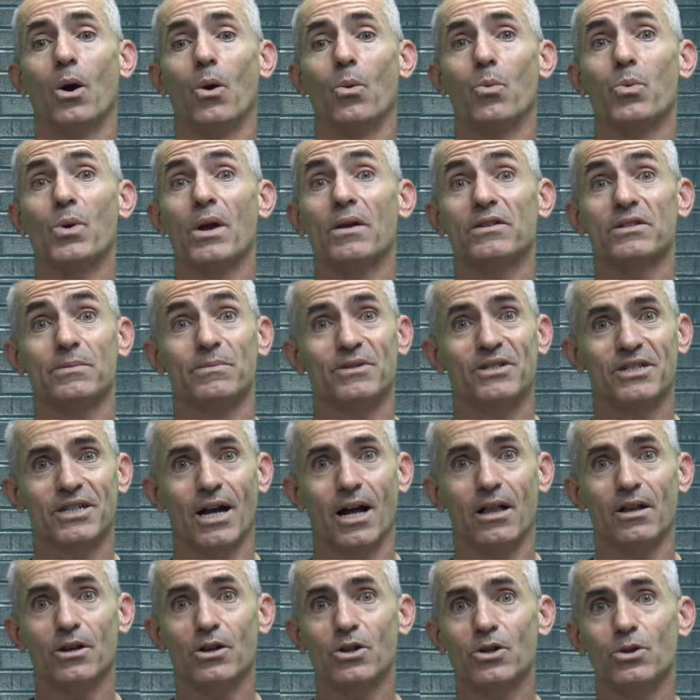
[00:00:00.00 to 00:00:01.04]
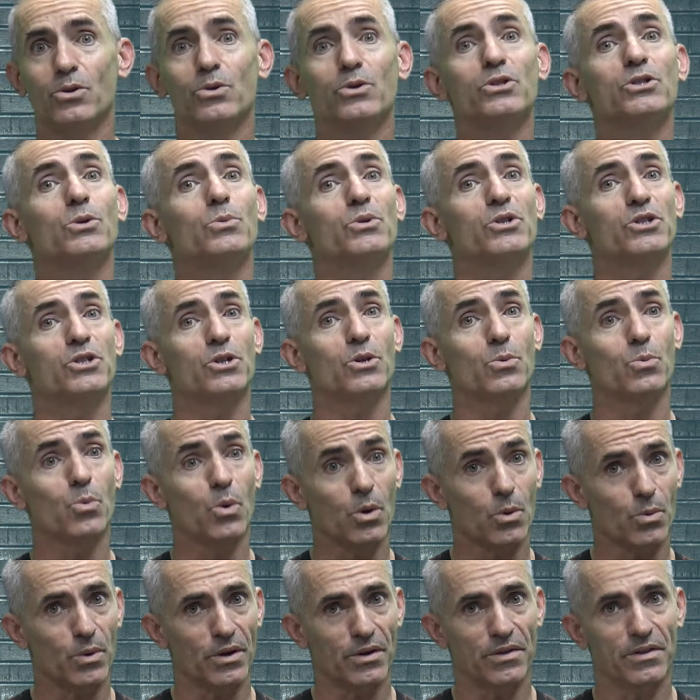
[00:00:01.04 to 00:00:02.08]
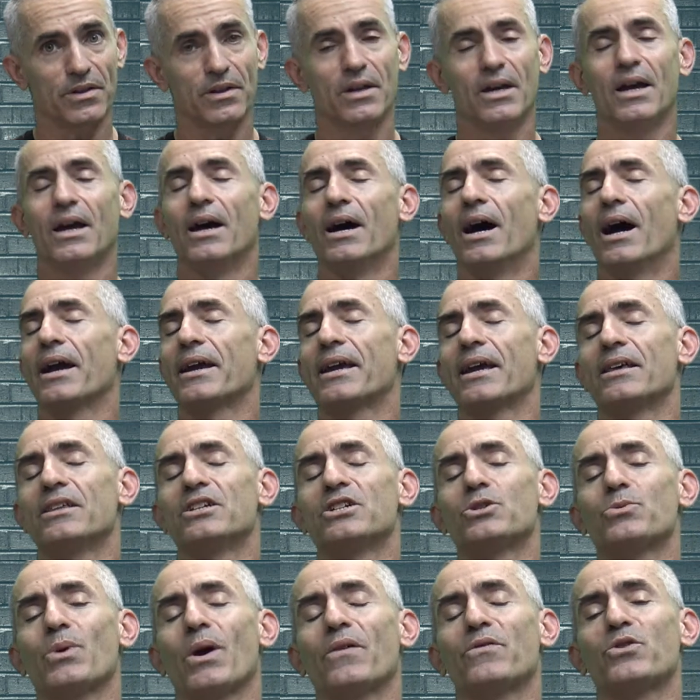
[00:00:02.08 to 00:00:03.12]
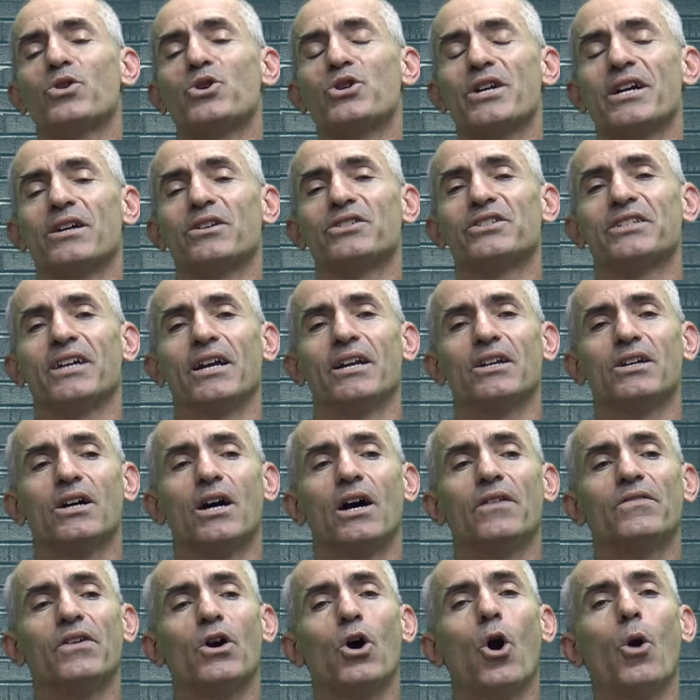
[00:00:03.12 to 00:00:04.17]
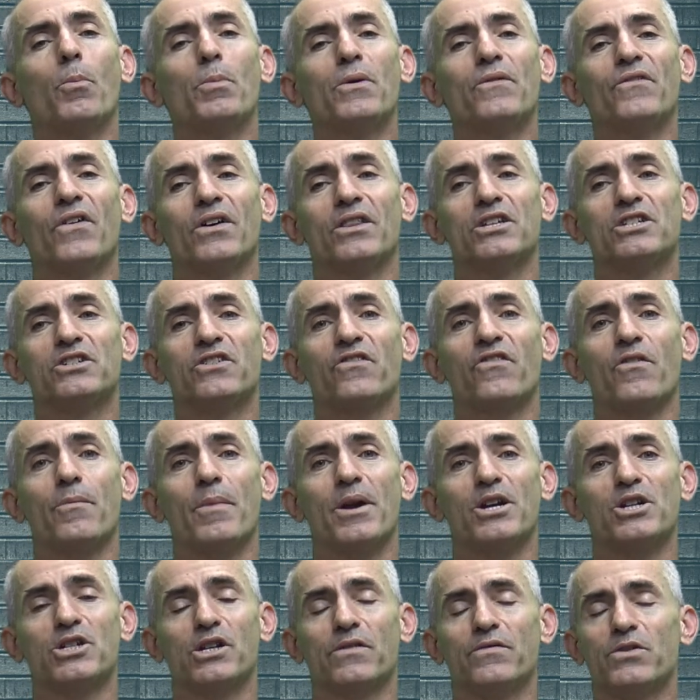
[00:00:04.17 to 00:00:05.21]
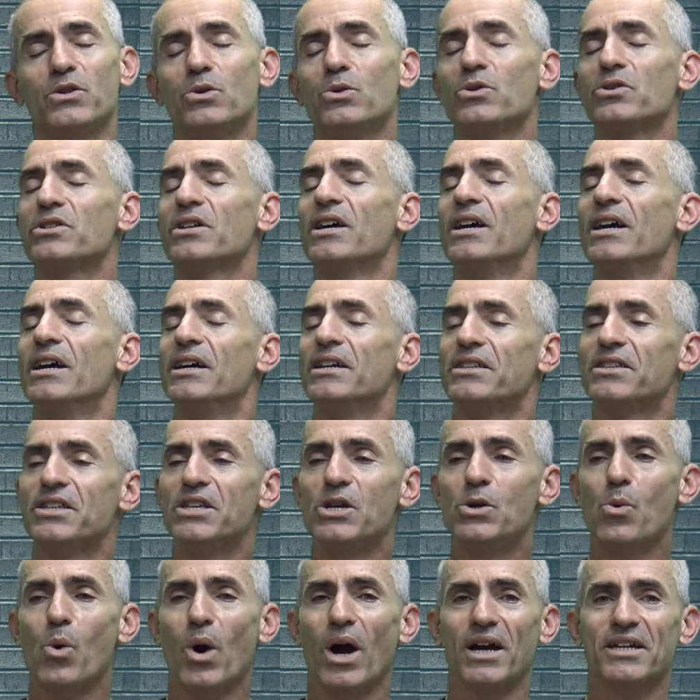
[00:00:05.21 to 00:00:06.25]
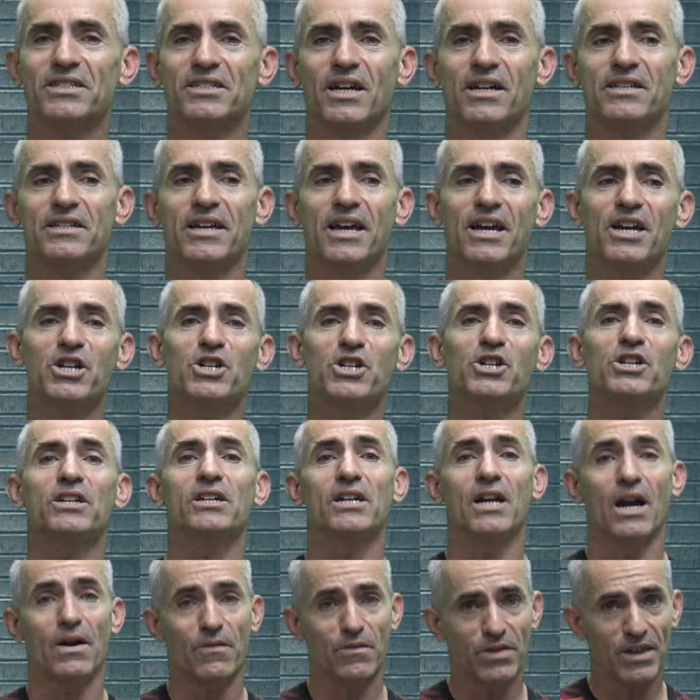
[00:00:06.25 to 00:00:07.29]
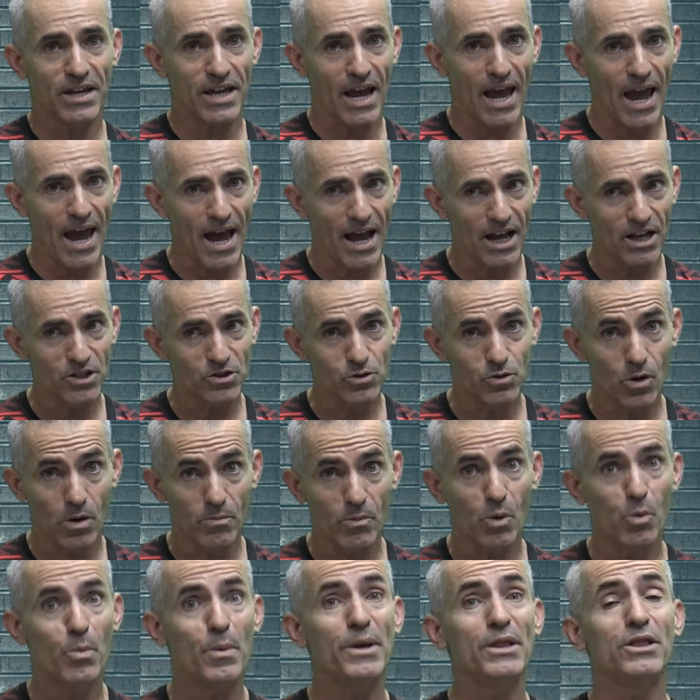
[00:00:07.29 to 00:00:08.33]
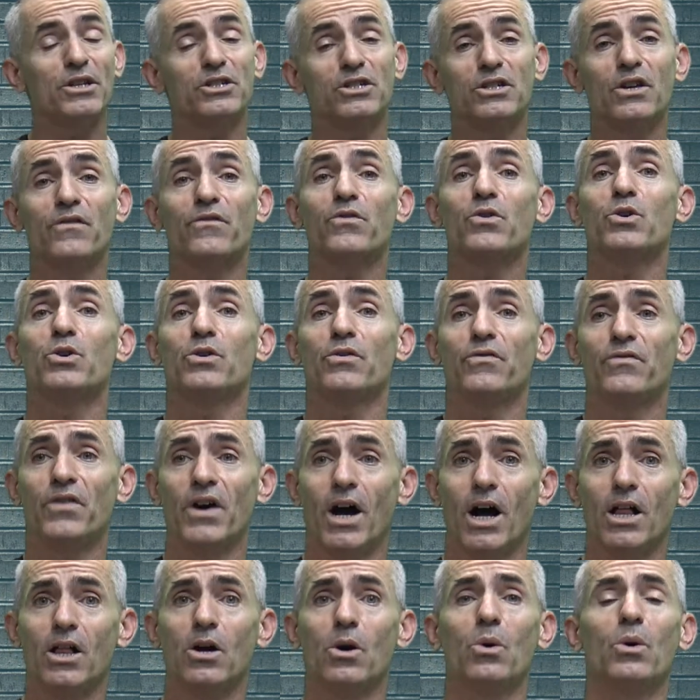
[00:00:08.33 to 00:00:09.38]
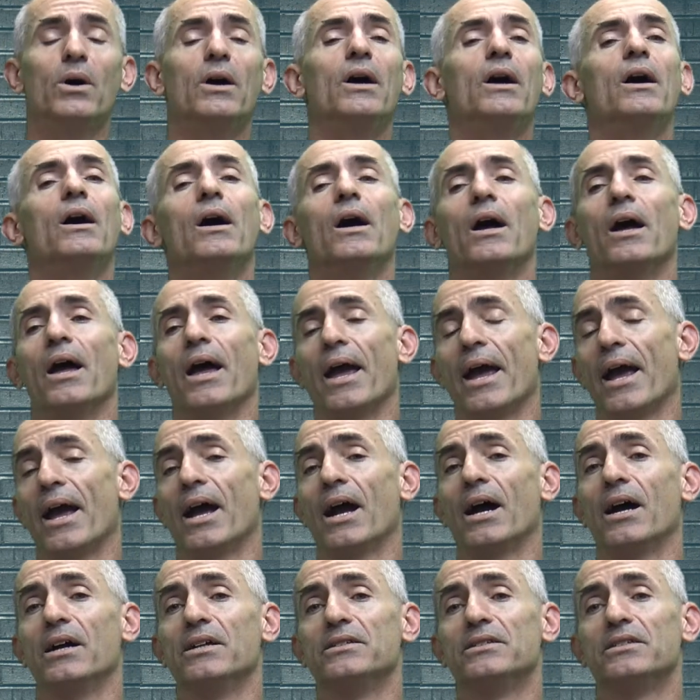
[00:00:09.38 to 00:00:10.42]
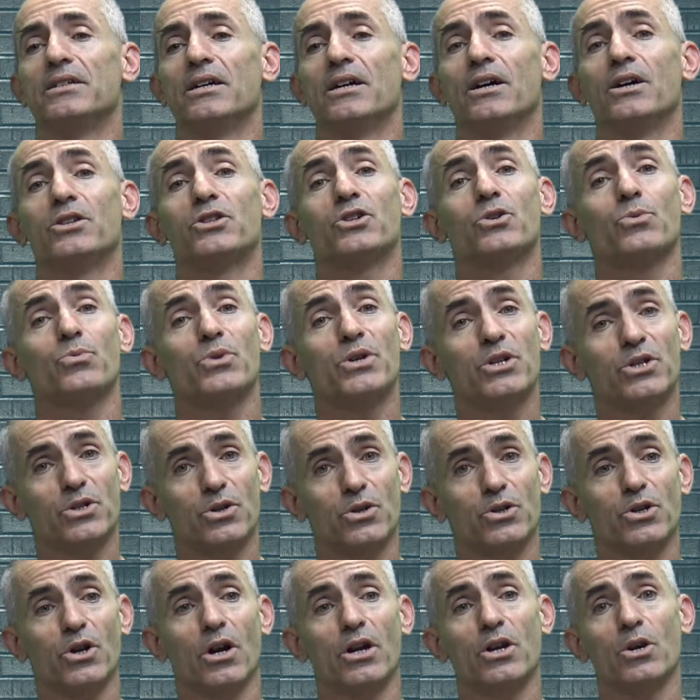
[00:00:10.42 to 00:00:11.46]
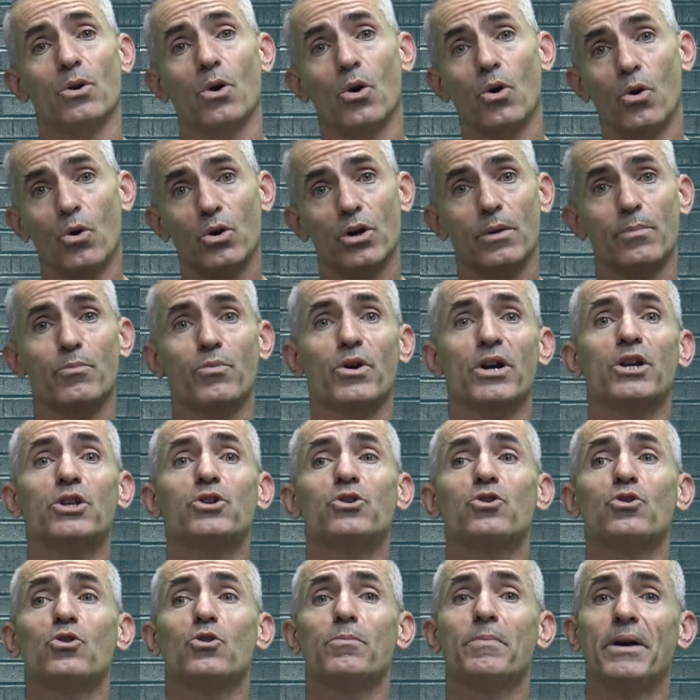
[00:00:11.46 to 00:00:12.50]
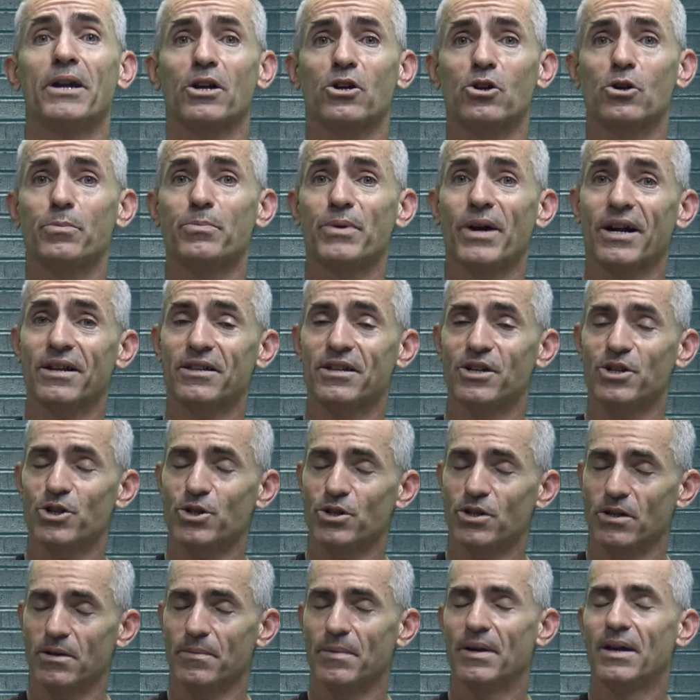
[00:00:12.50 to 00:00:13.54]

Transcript: we have some solid clues in which to work with. Again, this is Ralph Turchiano signing off. I hope you find this information of use. DUI citation and everything as normal will be listed for you to follow and to research on your own or bring to your medical practitioner.